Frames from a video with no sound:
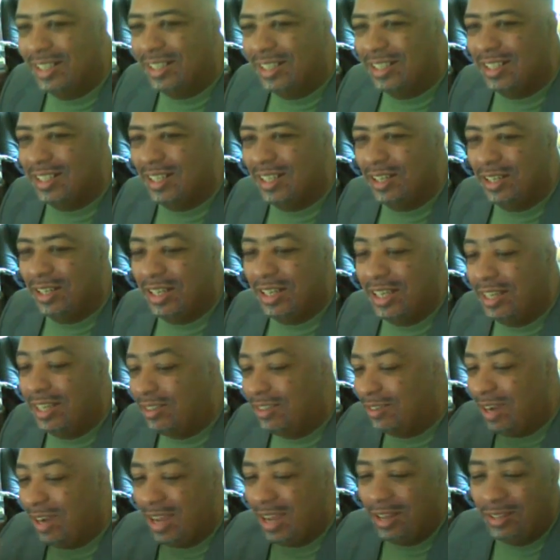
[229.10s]
know, he
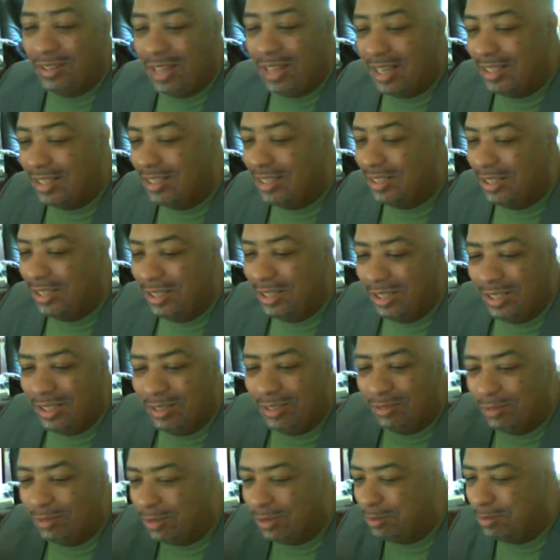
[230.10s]
crowned that
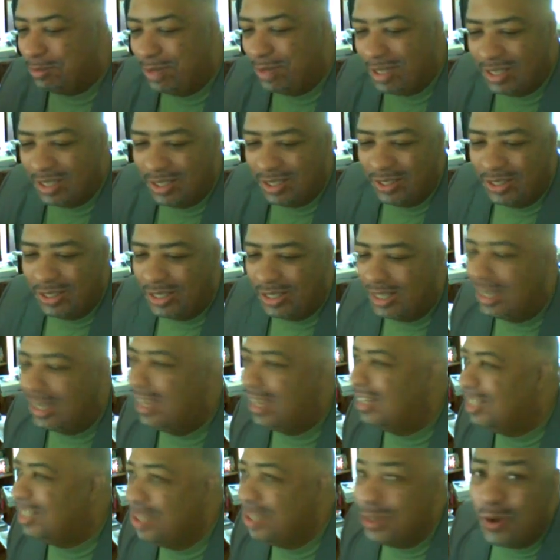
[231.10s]
good with brotherhood,
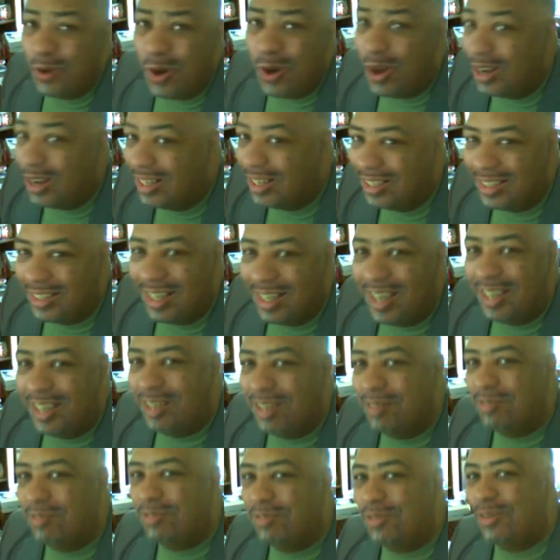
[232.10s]
and you ought to thank
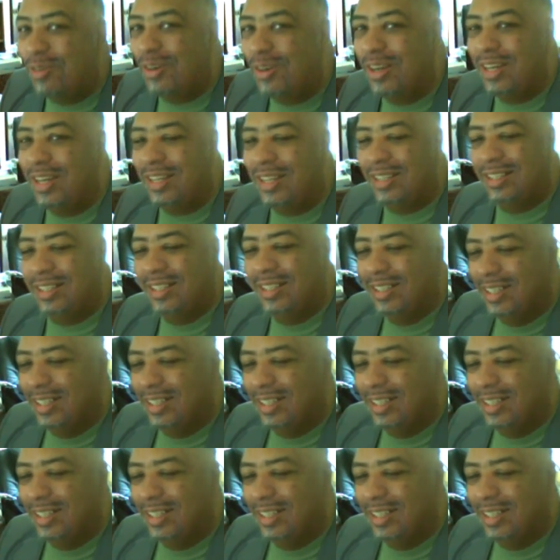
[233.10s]
him for it.